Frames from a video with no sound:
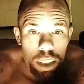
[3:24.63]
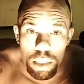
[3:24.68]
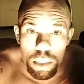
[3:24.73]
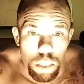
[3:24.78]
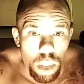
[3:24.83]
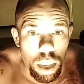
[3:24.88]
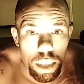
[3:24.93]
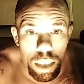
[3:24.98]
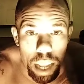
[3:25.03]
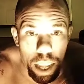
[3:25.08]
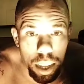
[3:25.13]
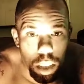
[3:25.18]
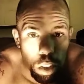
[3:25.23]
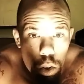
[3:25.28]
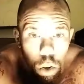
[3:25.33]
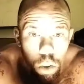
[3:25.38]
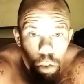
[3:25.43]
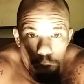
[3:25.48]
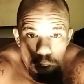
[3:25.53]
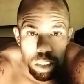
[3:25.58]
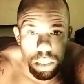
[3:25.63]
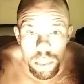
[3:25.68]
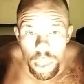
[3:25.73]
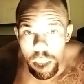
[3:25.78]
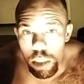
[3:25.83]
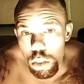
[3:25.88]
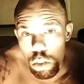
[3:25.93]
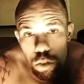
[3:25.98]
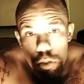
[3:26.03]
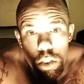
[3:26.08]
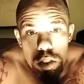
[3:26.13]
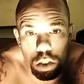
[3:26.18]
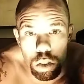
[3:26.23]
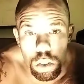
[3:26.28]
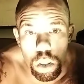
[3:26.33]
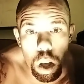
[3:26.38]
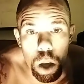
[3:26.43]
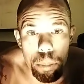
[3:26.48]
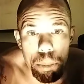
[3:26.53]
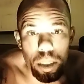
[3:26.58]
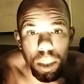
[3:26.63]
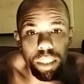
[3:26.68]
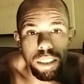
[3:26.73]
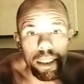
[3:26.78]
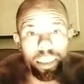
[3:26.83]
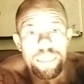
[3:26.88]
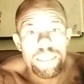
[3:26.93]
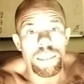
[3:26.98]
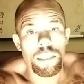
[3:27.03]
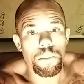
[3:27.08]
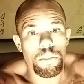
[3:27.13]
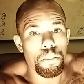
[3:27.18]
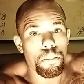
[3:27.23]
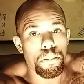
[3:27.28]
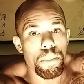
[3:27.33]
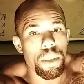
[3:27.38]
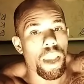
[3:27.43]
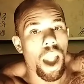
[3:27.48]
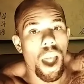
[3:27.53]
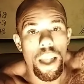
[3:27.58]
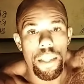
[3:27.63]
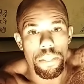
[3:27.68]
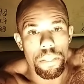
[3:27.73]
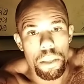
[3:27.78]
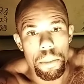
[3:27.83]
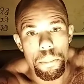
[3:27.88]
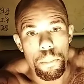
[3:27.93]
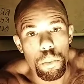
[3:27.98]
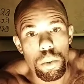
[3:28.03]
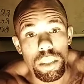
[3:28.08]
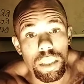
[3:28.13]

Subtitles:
there's nothing that could go against that universal law, because this is beyond them,